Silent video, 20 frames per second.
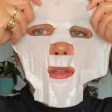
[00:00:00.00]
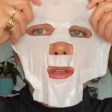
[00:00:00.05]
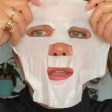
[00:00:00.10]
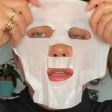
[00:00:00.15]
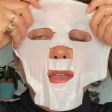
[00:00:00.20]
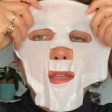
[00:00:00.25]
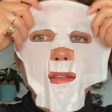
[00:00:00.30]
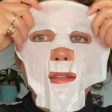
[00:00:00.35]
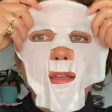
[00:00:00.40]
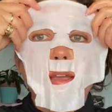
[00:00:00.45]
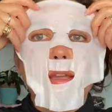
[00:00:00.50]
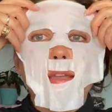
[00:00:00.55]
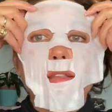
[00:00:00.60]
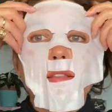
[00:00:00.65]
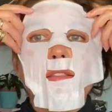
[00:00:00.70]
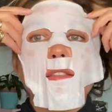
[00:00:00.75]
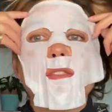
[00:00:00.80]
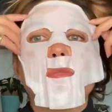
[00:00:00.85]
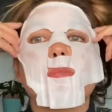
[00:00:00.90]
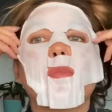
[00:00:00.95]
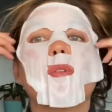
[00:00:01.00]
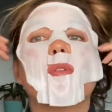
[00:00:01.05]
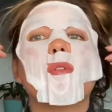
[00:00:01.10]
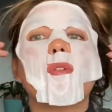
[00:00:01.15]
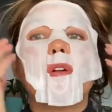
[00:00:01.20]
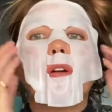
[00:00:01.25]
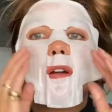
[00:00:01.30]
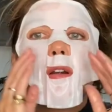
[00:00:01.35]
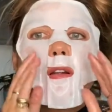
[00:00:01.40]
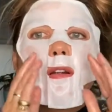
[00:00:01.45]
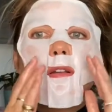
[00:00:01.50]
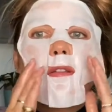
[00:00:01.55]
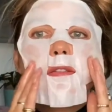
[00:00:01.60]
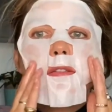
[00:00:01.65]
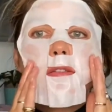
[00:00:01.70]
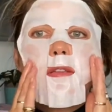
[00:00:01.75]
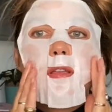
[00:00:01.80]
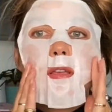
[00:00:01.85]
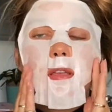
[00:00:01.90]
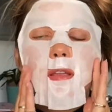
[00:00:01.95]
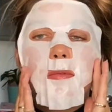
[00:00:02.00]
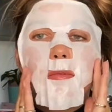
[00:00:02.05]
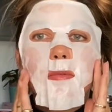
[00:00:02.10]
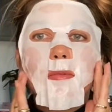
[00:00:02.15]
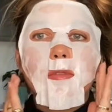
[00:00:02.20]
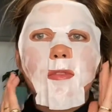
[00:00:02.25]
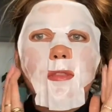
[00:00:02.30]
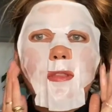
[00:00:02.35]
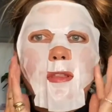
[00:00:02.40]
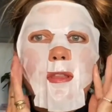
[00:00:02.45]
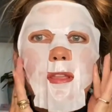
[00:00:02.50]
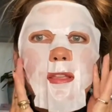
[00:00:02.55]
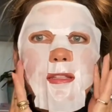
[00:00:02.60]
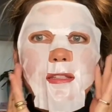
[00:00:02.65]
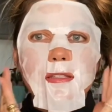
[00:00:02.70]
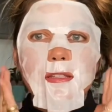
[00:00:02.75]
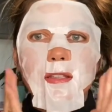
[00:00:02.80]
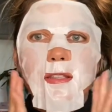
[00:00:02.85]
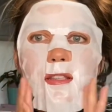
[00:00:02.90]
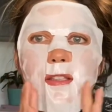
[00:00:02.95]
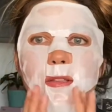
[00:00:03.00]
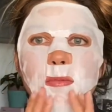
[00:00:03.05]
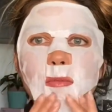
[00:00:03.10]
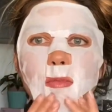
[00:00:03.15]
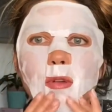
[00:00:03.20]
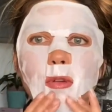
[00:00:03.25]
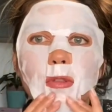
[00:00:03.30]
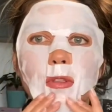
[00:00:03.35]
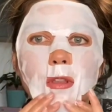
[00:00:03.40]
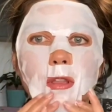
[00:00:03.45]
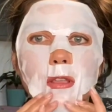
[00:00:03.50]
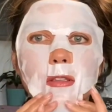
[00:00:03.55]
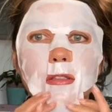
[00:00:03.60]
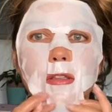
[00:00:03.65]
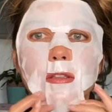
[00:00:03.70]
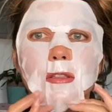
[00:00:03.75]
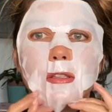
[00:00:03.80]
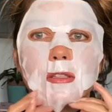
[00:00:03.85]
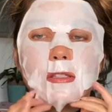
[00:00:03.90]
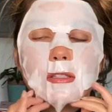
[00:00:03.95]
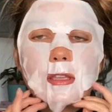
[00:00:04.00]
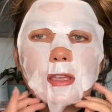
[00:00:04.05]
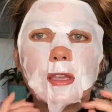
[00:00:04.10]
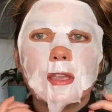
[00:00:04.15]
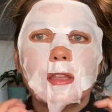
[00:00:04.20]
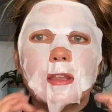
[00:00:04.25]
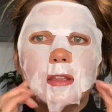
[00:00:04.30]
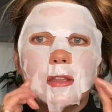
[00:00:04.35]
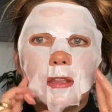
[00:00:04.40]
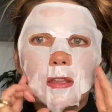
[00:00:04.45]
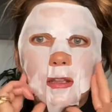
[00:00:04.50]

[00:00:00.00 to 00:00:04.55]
it tightens pores, it leads to smoothness on the skin,